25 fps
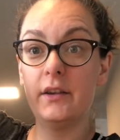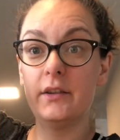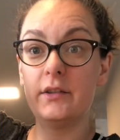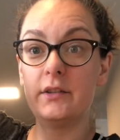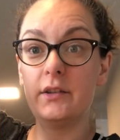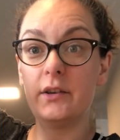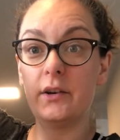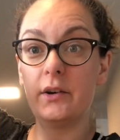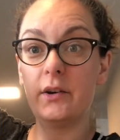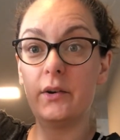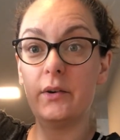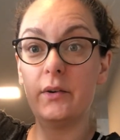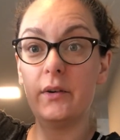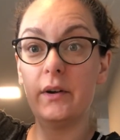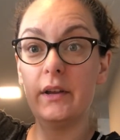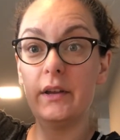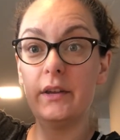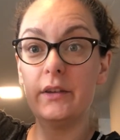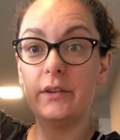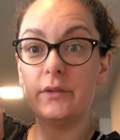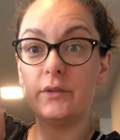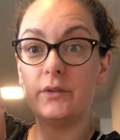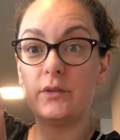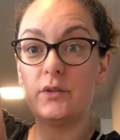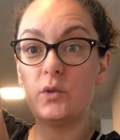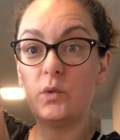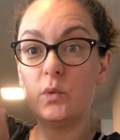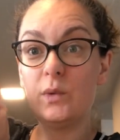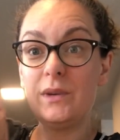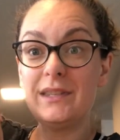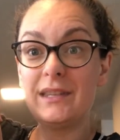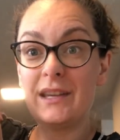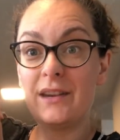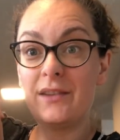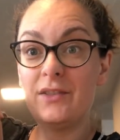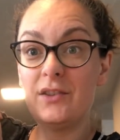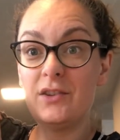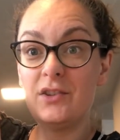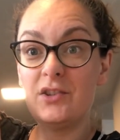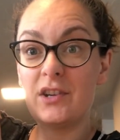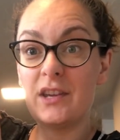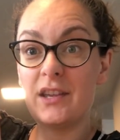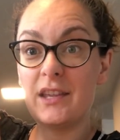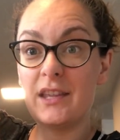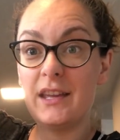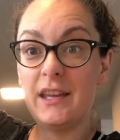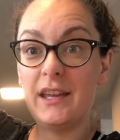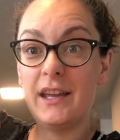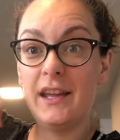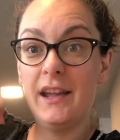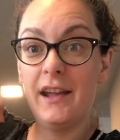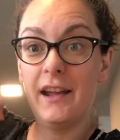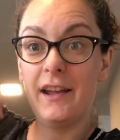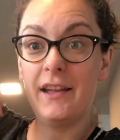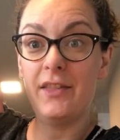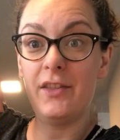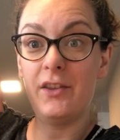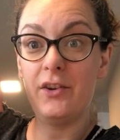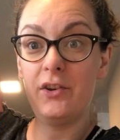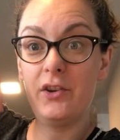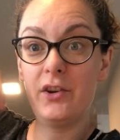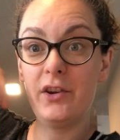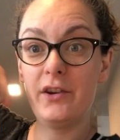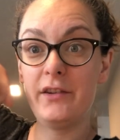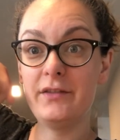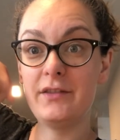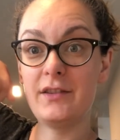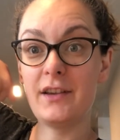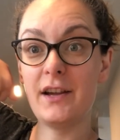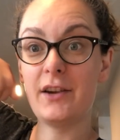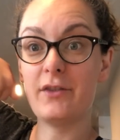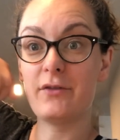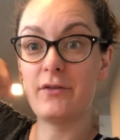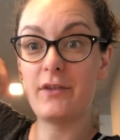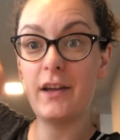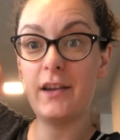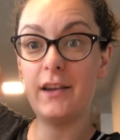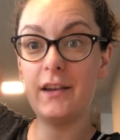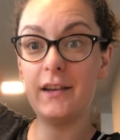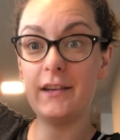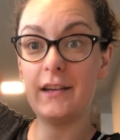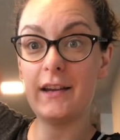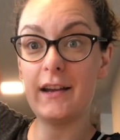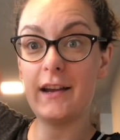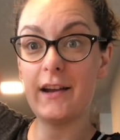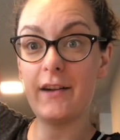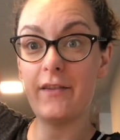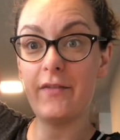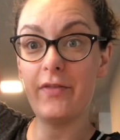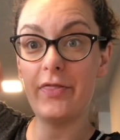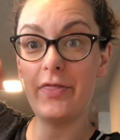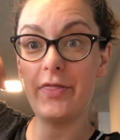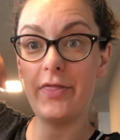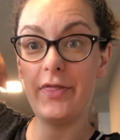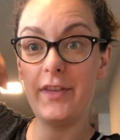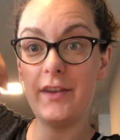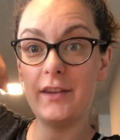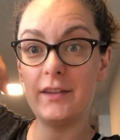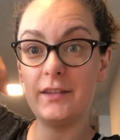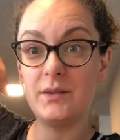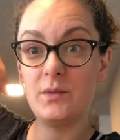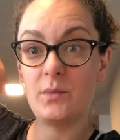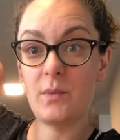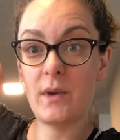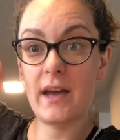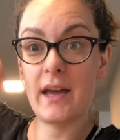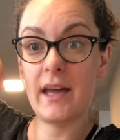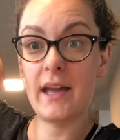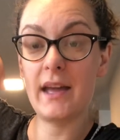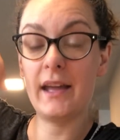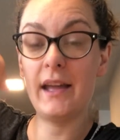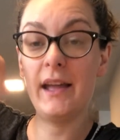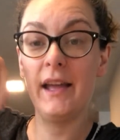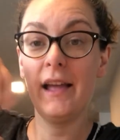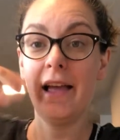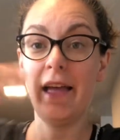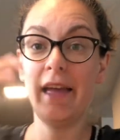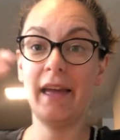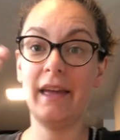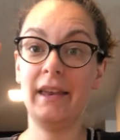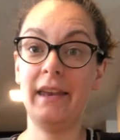So you squeeze out the jelly and the nerve's like running down this way,